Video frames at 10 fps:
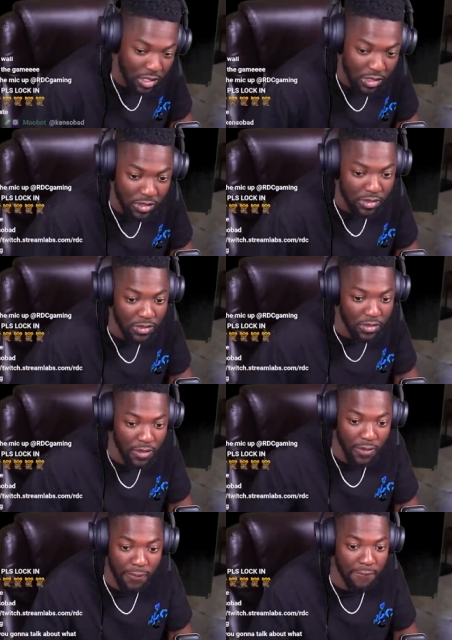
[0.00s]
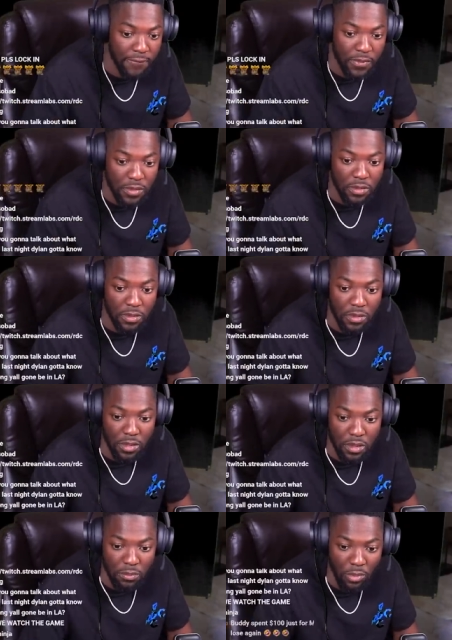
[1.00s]
on.
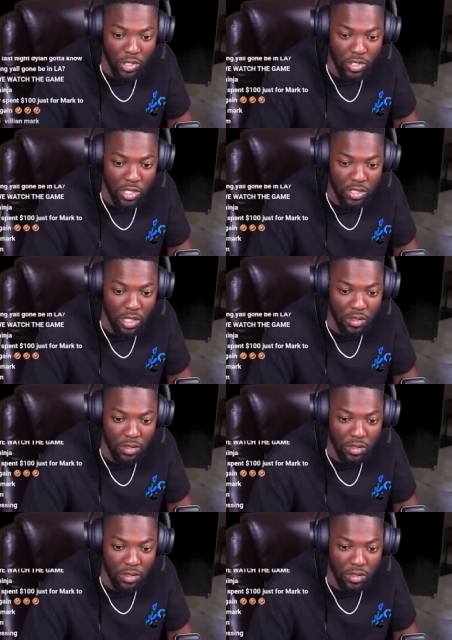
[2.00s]
Mark, you gonna talk? Uh,